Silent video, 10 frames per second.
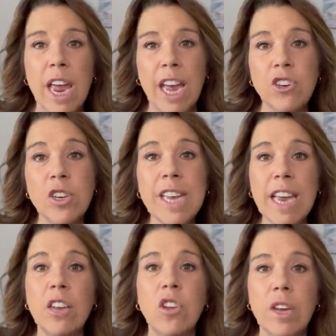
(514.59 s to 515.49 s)
and just
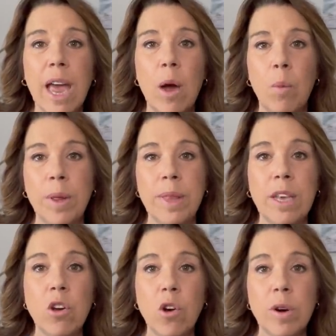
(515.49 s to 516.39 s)
take a look at what the
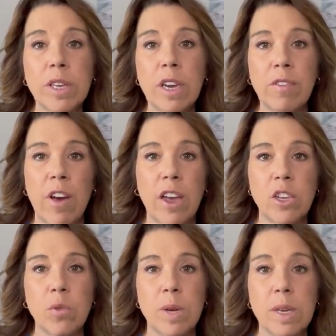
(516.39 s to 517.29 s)
current
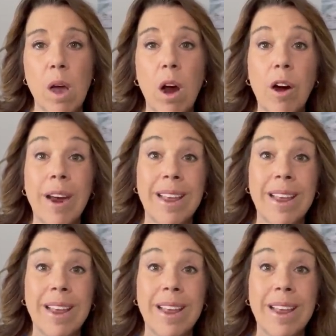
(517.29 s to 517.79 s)
advisories are.